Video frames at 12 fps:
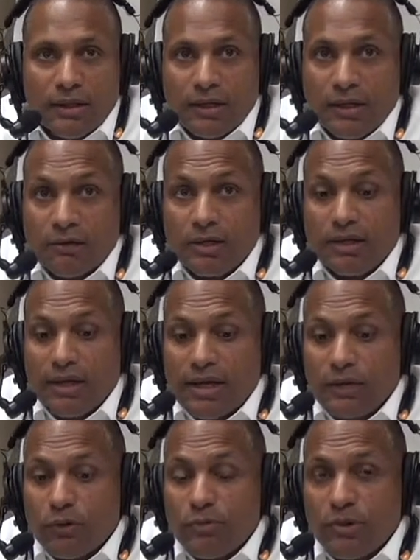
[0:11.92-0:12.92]
here in
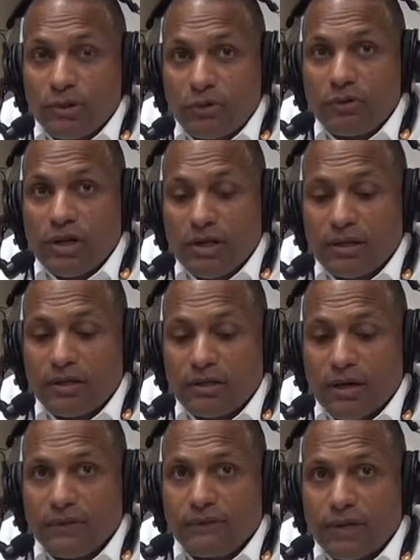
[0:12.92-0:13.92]
Atlanta, we've been creating
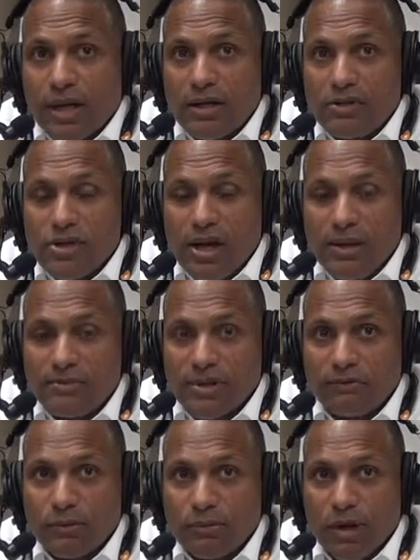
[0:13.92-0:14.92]
an awful lot of jobs
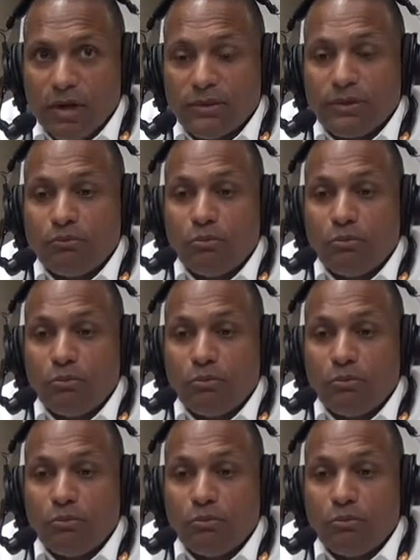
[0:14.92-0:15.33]
every month,